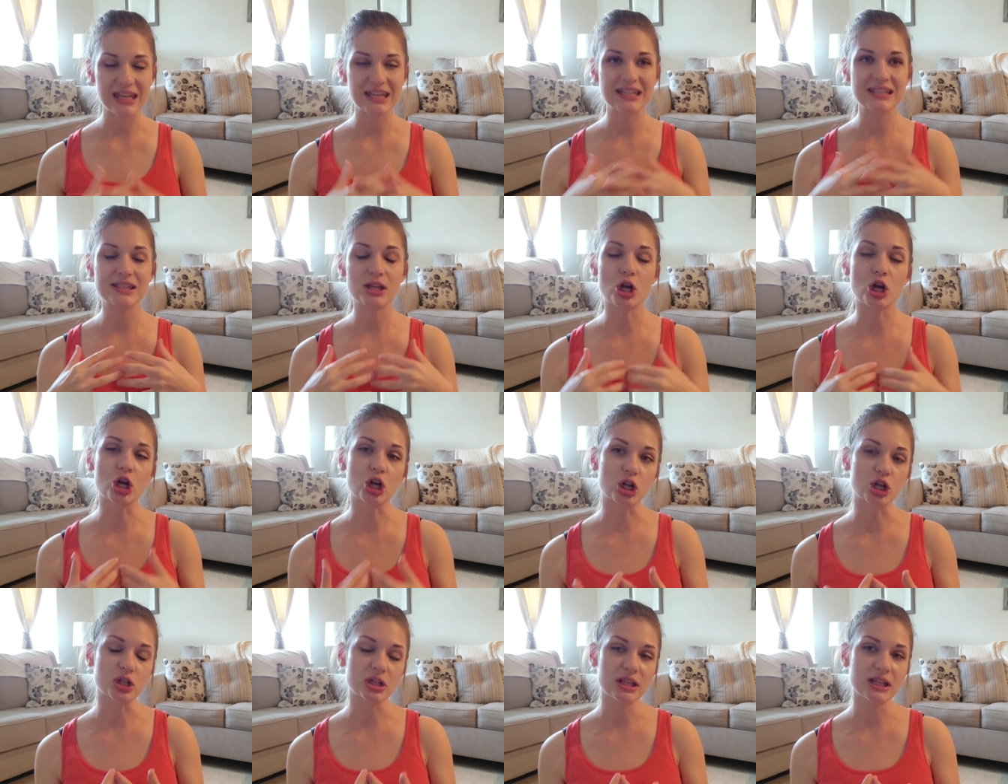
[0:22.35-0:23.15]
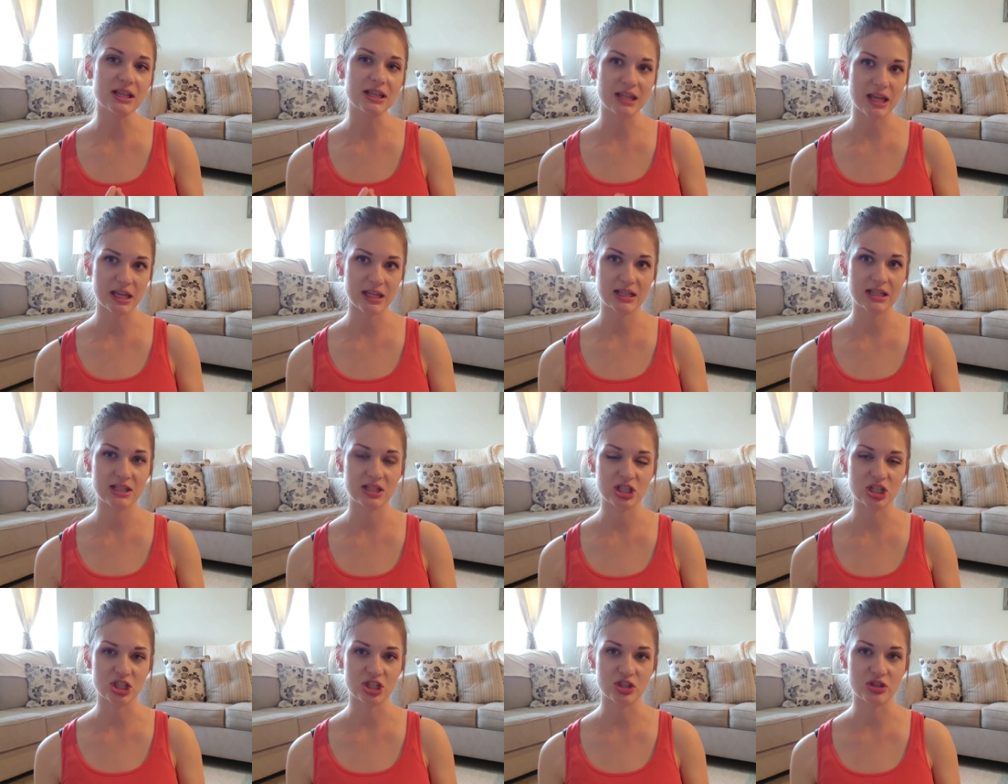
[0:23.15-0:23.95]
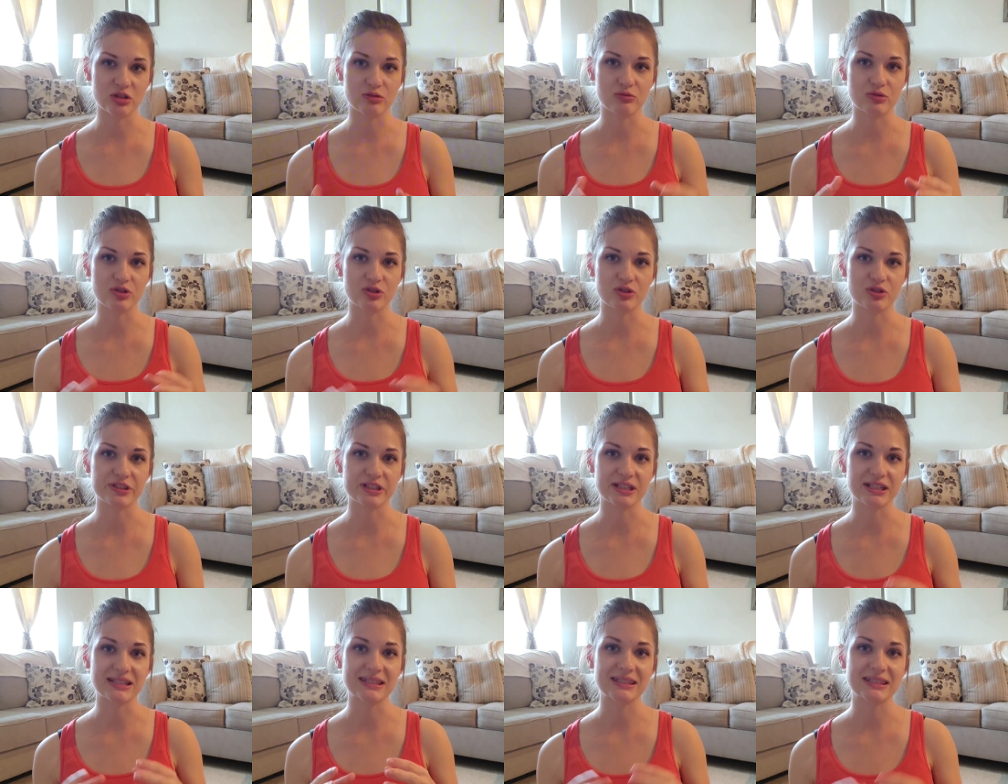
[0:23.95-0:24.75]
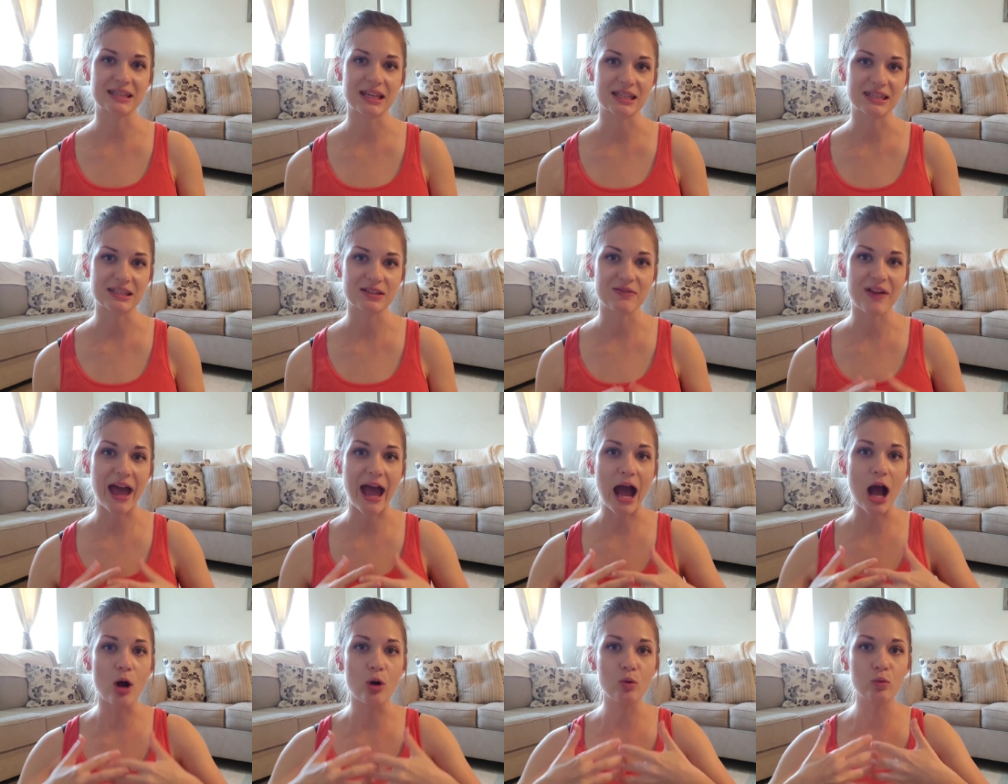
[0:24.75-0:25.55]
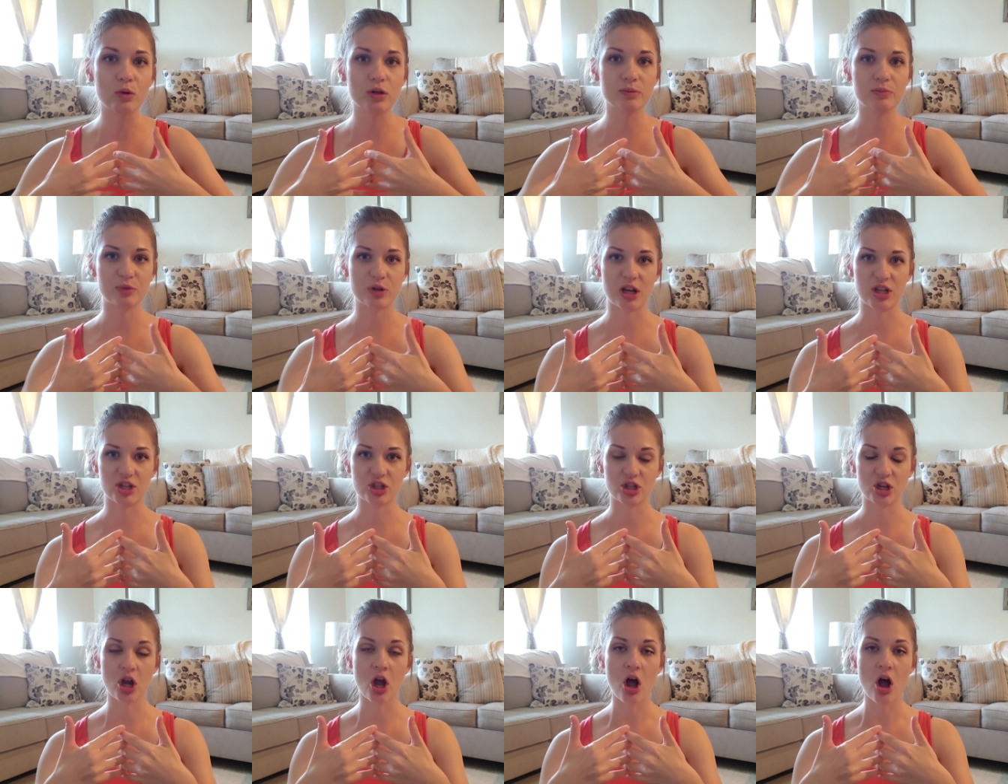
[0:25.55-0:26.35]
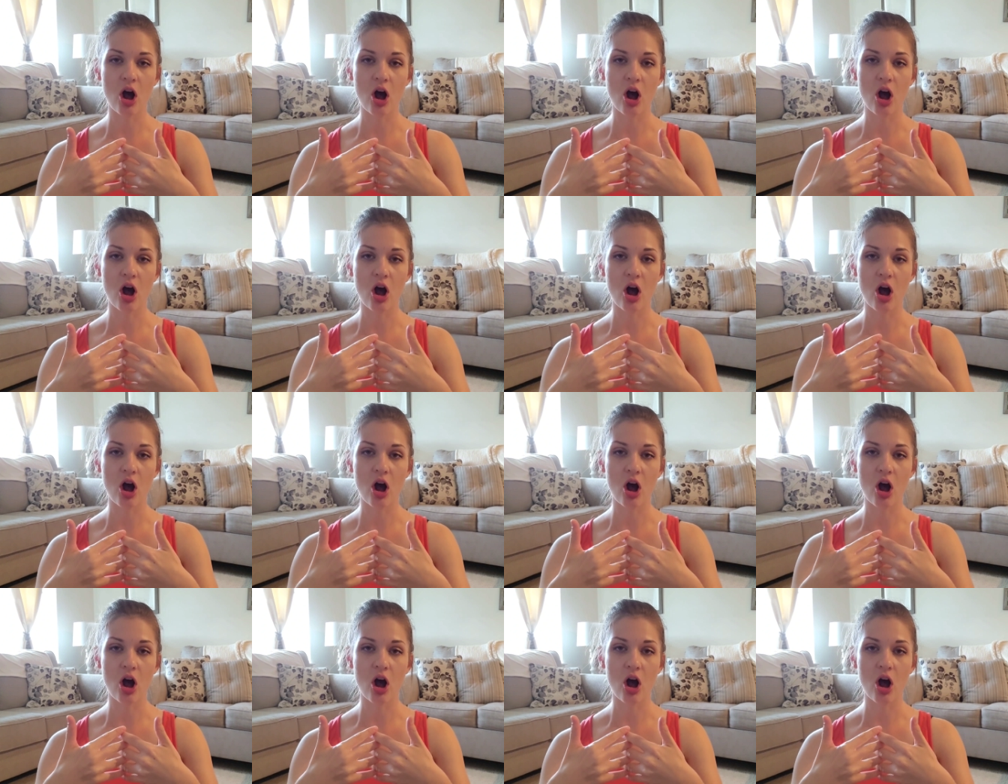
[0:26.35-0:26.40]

it is a hernia-like condition that results in excessive outward pressure